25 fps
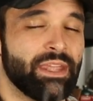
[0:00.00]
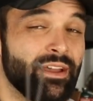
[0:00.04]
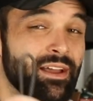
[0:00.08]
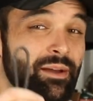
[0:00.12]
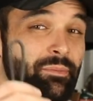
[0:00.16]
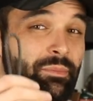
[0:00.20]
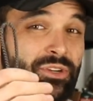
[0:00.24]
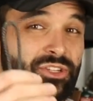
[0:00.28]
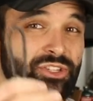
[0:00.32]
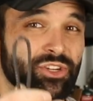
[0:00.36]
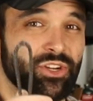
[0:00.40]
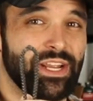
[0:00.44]

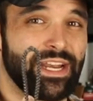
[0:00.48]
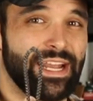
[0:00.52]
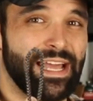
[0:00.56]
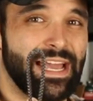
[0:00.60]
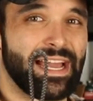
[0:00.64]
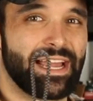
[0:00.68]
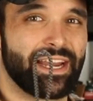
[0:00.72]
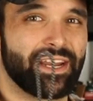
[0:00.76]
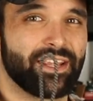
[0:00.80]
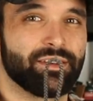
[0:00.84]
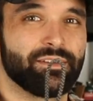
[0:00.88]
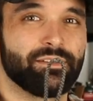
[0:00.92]
I'm going to show you how to
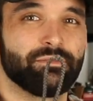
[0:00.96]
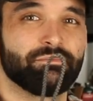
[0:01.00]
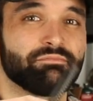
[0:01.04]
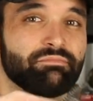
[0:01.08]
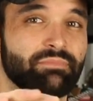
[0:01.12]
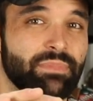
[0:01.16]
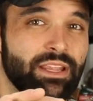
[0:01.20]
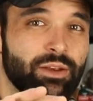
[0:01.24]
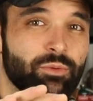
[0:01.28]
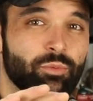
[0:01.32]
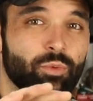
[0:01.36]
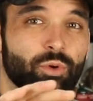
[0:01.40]
add it.
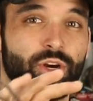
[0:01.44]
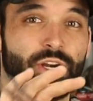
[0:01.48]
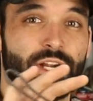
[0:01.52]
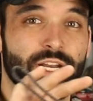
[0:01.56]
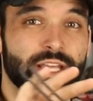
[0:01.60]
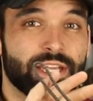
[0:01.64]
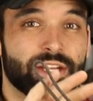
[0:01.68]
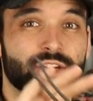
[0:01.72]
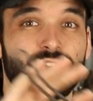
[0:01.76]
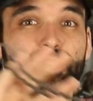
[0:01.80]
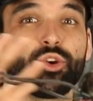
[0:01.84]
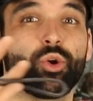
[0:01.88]
Then we're going
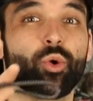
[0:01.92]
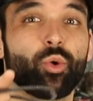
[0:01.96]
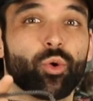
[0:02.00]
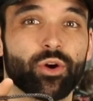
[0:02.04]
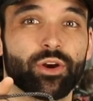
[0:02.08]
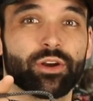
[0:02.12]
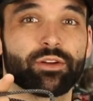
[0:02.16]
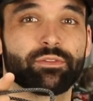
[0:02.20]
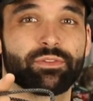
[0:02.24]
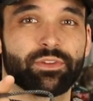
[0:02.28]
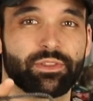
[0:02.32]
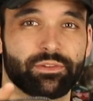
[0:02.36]
to
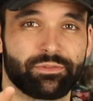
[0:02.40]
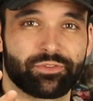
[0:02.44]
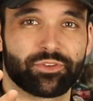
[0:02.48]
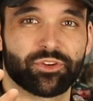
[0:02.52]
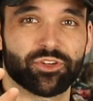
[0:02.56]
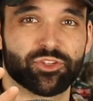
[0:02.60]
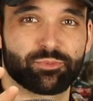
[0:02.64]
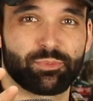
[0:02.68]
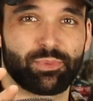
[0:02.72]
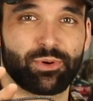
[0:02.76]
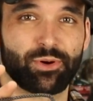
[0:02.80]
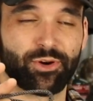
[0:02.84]
ignore it for the
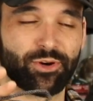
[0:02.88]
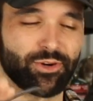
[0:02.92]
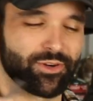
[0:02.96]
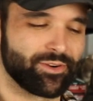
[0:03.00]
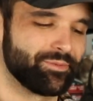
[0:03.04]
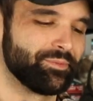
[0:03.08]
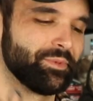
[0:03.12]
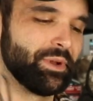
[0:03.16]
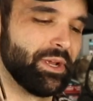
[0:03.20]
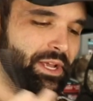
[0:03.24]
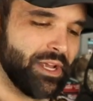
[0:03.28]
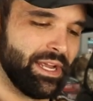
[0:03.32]
first part,